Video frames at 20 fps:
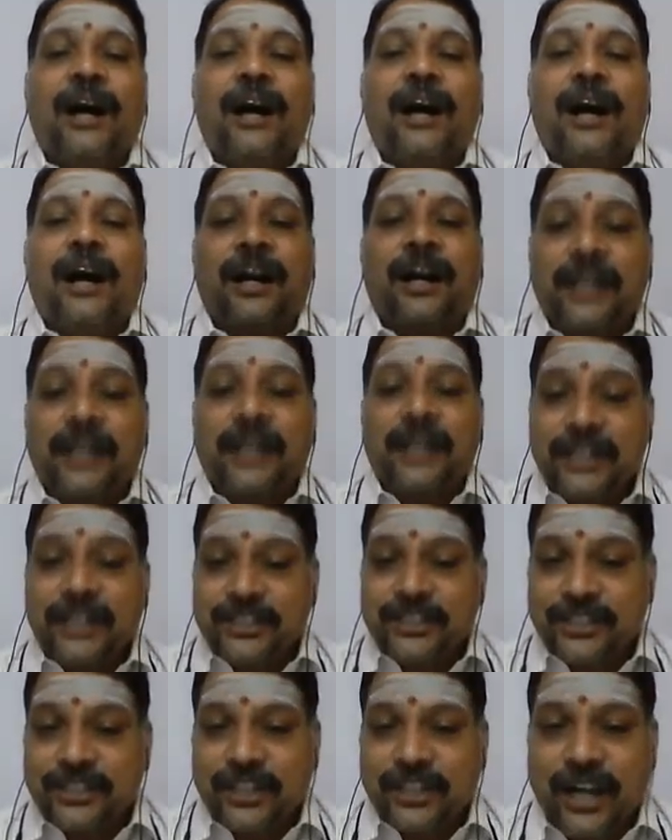
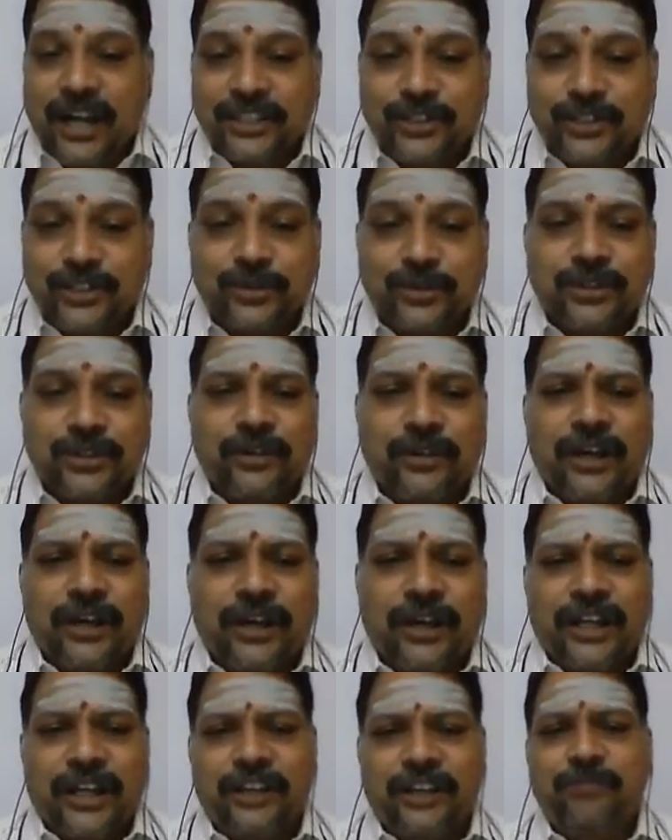Agriculture constitutes
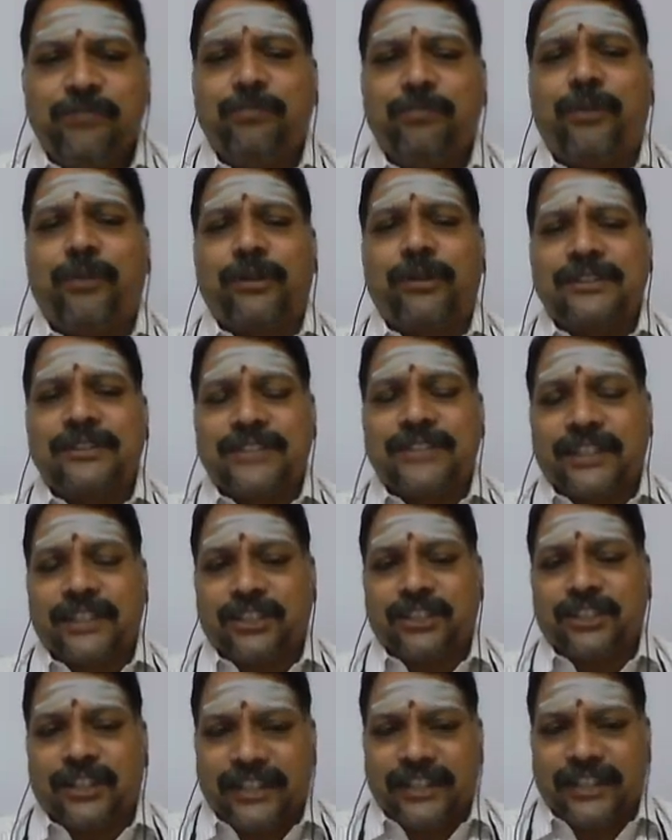an important
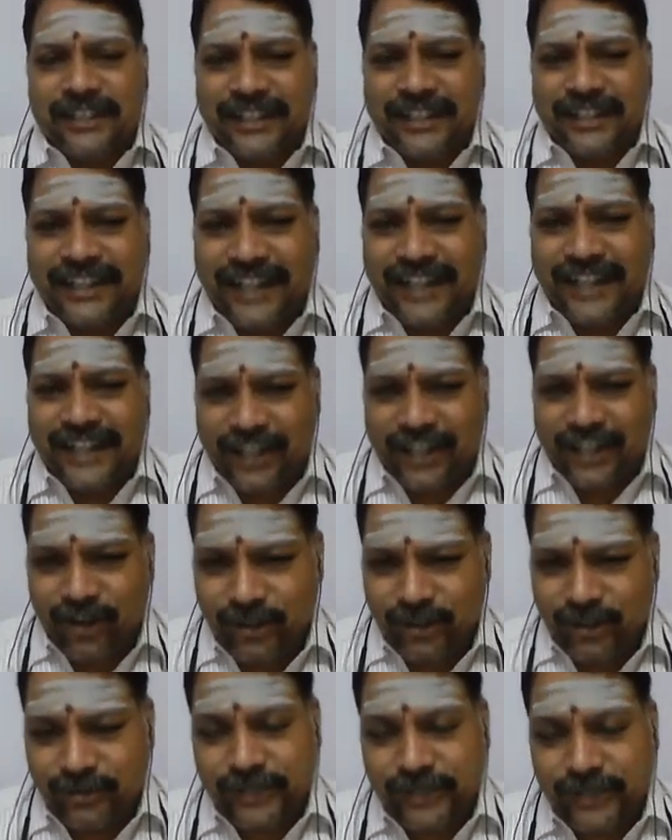sector in Indian
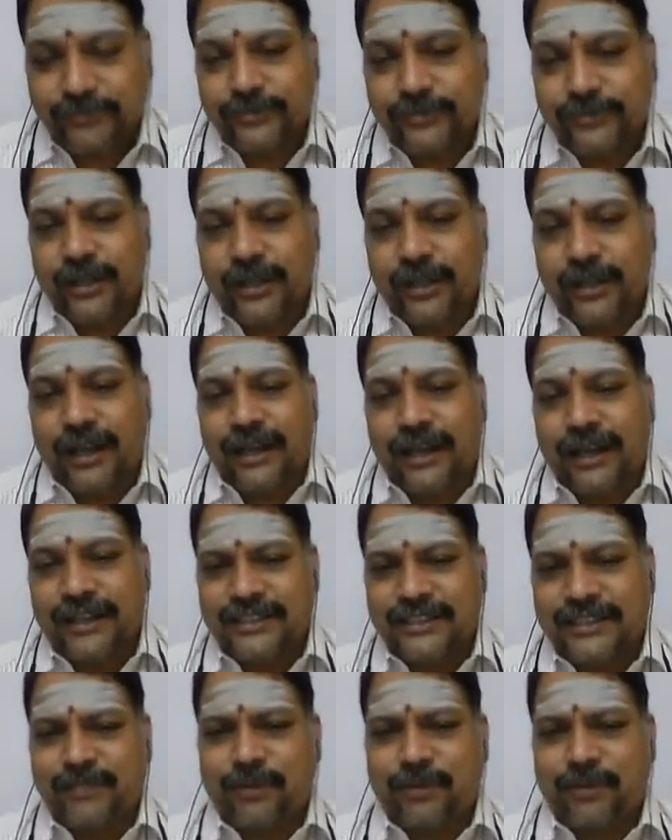economy as
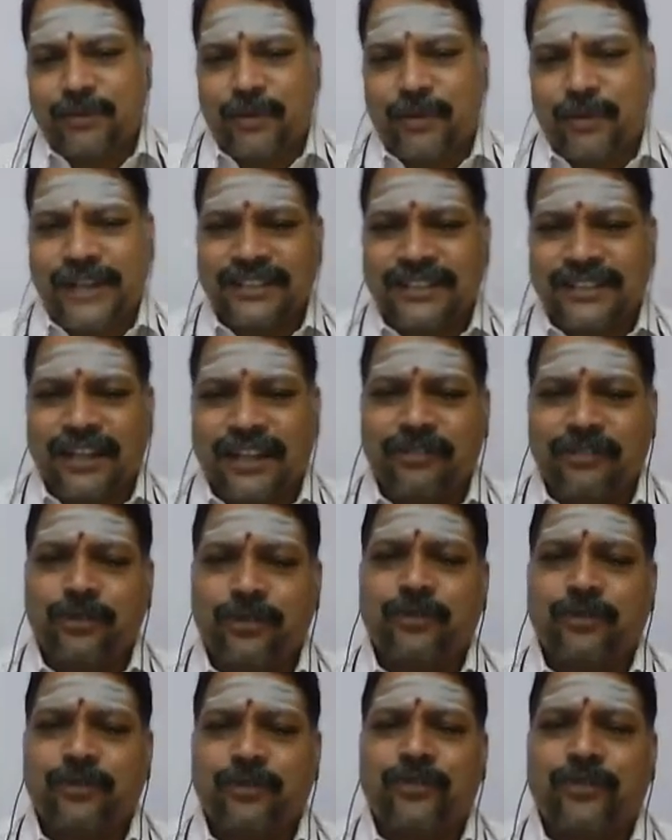it provides a
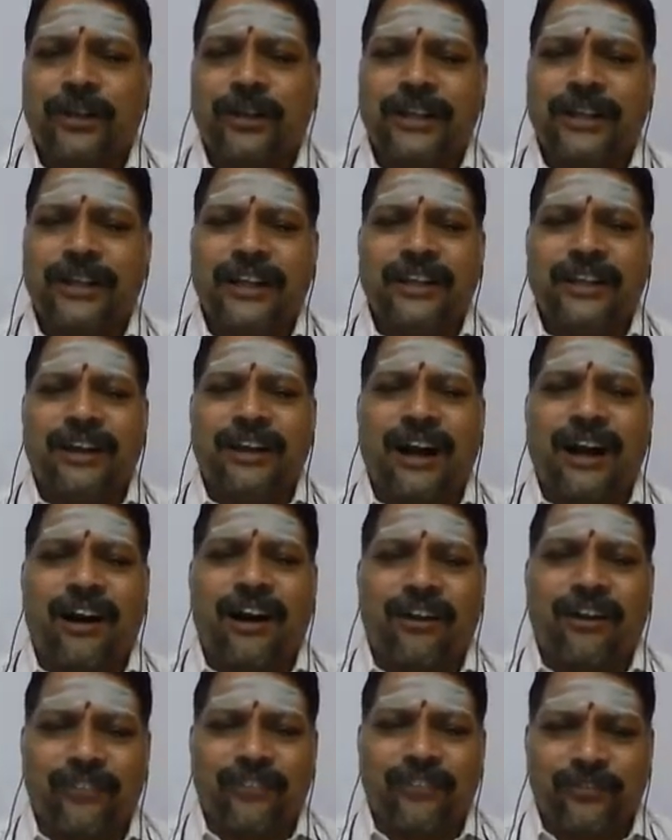livelihood for nearly
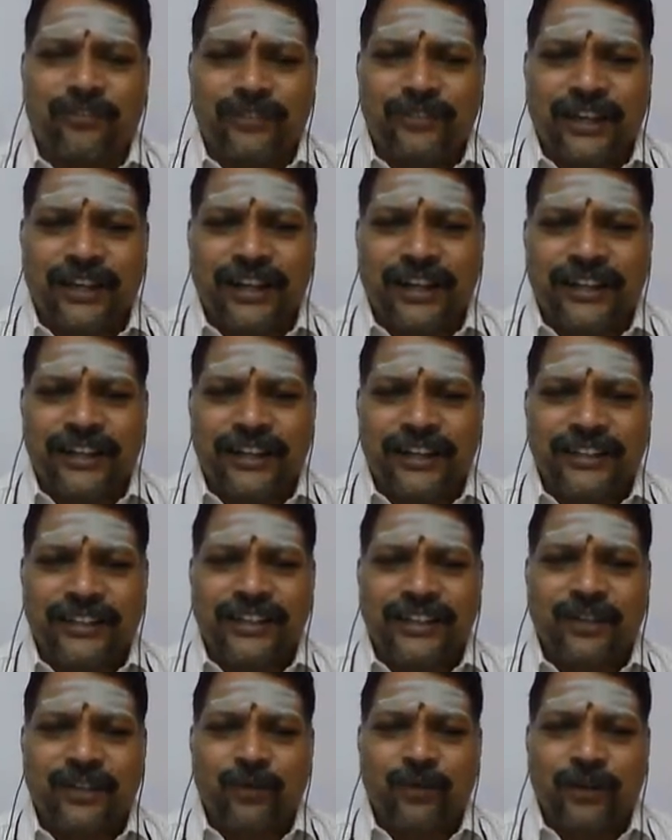half of the
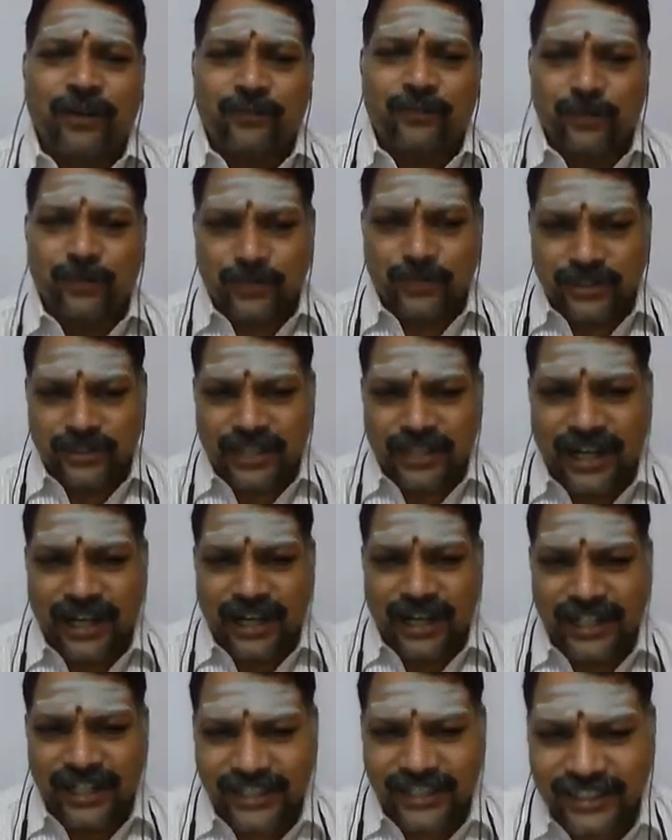Indian workforce.
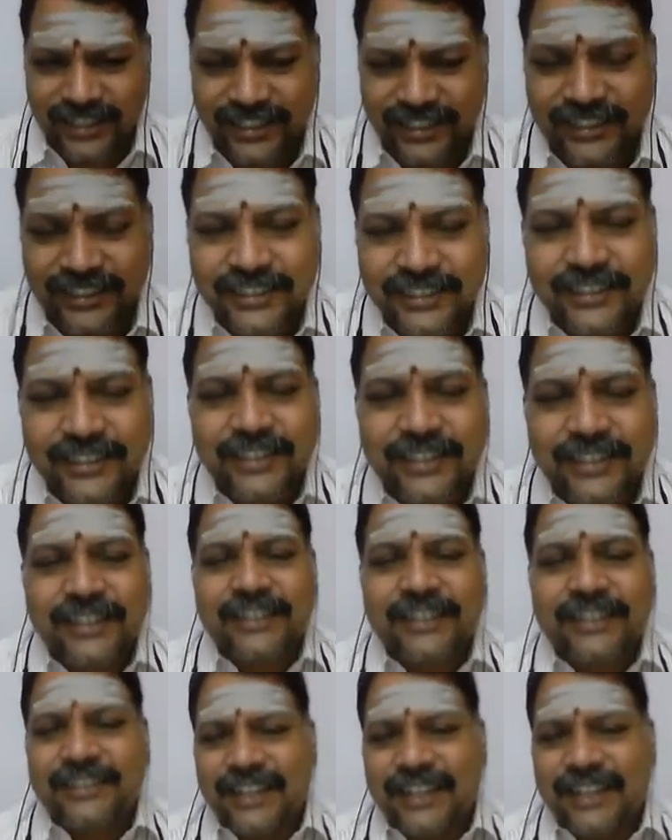And
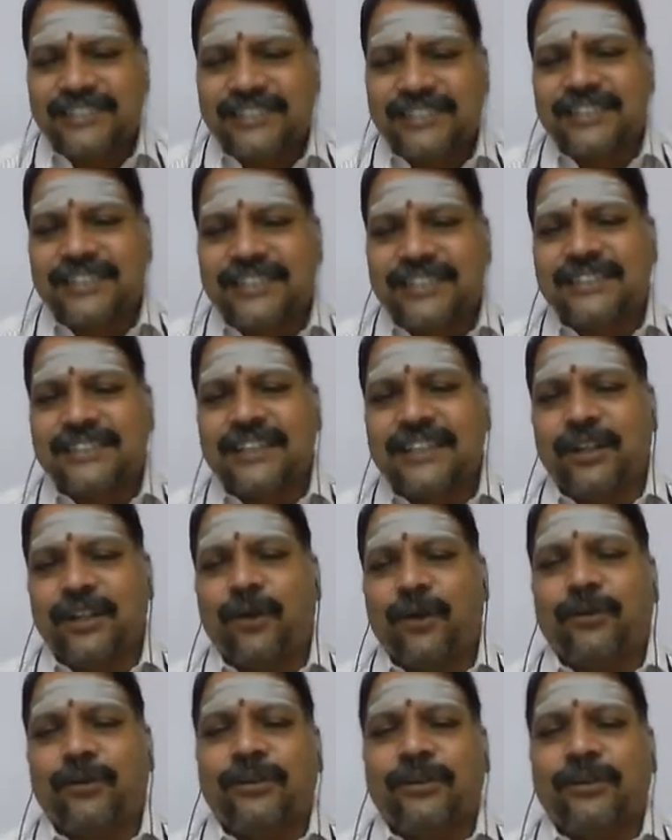in that sense
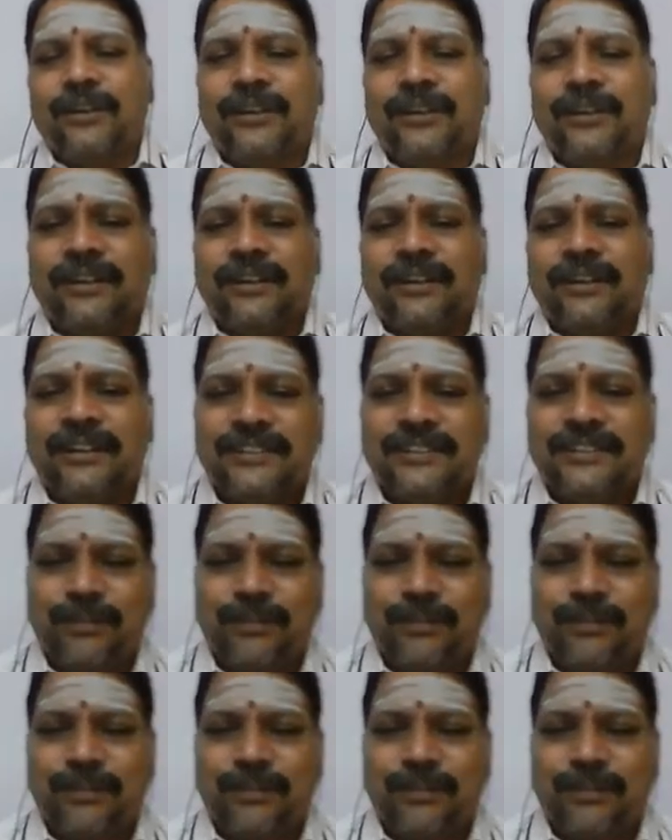alone, it is a